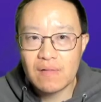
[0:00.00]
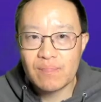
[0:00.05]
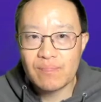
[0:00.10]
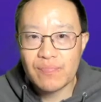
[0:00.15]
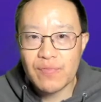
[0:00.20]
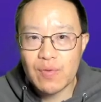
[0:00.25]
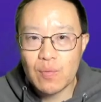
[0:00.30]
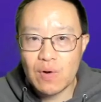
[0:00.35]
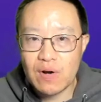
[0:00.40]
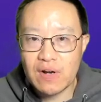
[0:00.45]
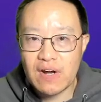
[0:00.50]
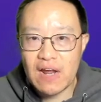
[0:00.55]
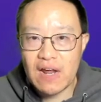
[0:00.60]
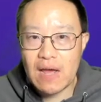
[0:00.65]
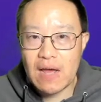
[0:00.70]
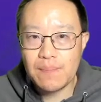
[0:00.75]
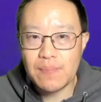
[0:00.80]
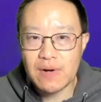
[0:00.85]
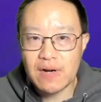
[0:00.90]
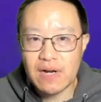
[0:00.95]
what's
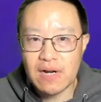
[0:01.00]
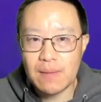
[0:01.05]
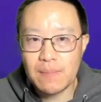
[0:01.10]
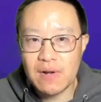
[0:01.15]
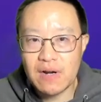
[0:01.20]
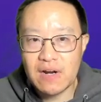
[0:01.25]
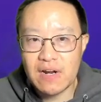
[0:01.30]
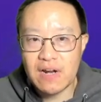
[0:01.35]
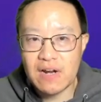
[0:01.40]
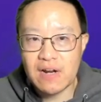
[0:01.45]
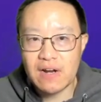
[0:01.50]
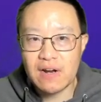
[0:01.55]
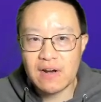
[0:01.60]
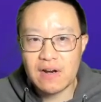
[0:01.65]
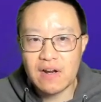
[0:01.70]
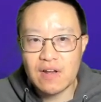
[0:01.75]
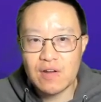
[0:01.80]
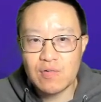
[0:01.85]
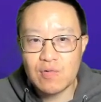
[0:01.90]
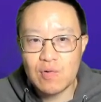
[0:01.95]
happening. I'm going to hit
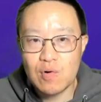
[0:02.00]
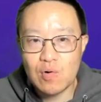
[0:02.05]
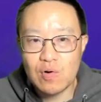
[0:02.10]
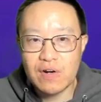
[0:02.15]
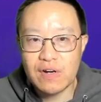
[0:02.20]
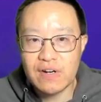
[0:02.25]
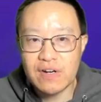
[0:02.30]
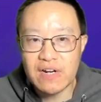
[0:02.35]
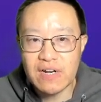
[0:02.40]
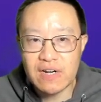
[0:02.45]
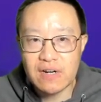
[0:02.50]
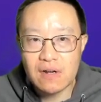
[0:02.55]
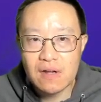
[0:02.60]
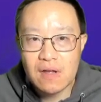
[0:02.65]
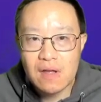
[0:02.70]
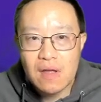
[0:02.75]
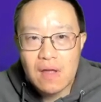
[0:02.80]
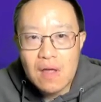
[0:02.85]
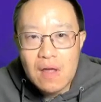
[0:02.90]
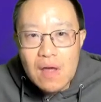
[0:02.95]
Control C.
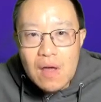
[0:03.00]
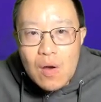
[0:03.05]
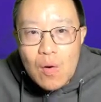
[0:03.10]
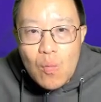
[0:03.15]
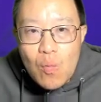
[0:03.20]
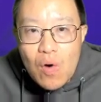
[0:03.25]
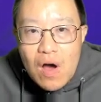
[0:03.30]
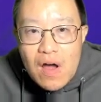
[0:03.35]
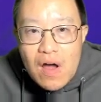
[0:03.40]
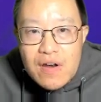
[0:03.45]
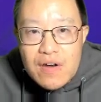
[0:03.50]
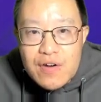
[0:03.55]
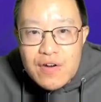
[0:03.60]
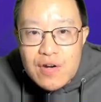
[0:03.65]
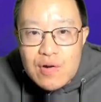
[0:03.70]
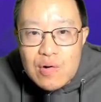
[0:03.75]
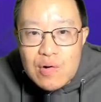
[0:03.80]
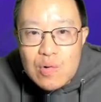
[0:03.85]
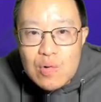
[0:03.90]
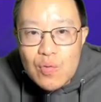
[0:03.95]
1,
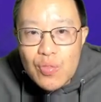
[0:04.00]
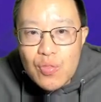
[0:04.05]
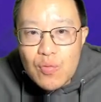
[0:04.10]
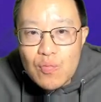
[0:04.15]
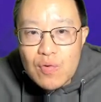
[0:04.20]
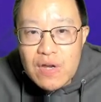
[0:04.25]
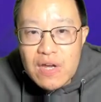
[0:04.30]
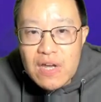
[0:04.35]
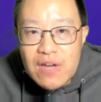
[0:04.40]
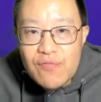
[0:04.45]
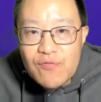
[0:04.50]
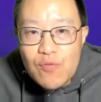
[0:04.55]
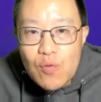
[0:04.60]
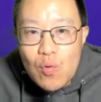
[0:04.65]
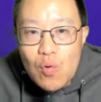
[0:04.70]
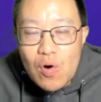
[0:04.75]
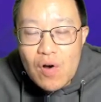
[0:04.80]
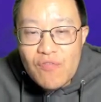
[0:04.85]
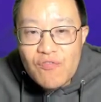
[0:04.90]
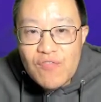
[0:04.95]
2, 3,
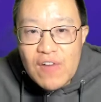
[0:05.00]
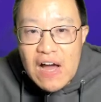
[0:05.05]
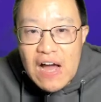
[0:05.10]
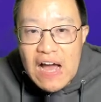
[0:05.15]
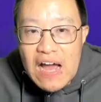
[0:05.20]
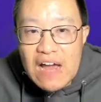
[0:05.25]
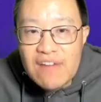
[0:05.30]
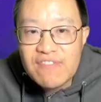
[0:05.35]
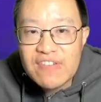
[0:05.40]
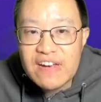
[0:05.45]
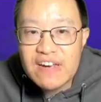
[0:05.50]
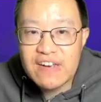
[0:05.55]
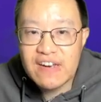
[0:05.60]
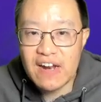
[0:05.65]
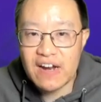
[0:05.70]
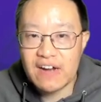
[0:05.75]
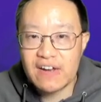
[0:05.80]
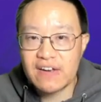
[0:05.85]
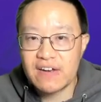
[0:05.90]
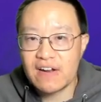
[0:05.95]
4, 5,
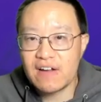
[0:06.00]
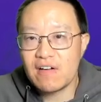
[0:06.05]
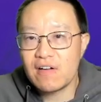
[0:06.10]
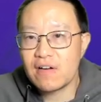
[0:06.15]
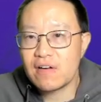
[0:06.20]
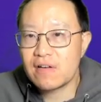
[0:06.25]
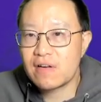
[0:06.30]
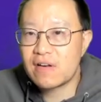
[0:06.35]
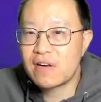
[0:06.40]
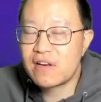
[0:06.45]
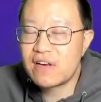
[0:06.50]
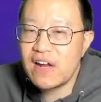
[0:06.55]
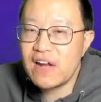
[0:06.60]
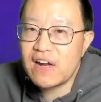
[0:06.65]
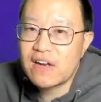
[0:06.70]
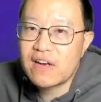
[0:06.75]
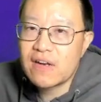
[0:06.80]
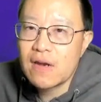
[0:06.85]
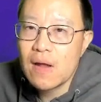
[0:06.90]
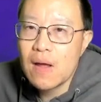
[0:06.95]
6. There are
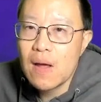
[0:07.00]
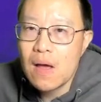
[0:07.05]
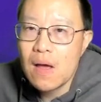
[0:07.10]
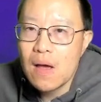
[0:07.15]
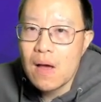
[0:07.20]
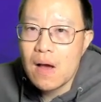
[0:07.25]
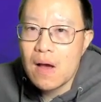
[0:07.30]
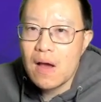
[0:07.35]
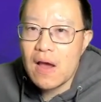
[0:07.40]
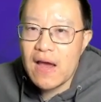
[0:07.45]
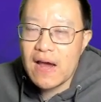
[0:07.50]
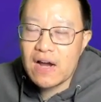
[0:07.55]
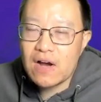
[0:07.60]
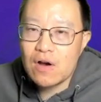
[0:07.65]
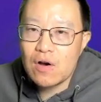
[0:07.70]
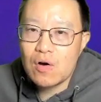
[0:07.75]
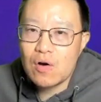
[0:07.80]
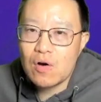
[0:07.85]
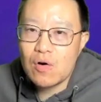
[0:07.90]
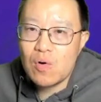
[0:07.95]
6
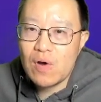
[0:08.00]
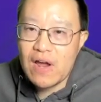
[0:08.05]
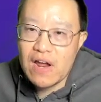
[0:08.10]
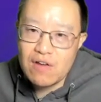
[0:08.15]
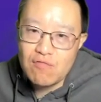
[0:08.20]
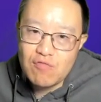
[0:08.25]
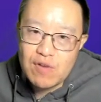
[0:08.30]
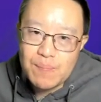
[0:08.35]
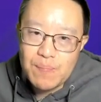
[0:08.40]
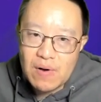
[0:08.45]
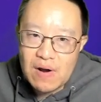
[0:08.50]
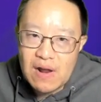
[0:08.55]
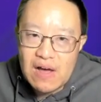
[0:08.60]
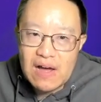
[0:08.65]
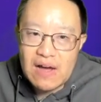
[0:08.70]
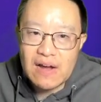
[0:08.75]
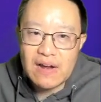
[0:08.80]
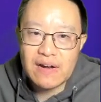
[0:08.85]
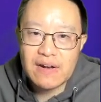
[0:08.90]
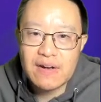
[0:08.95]
echo and replies.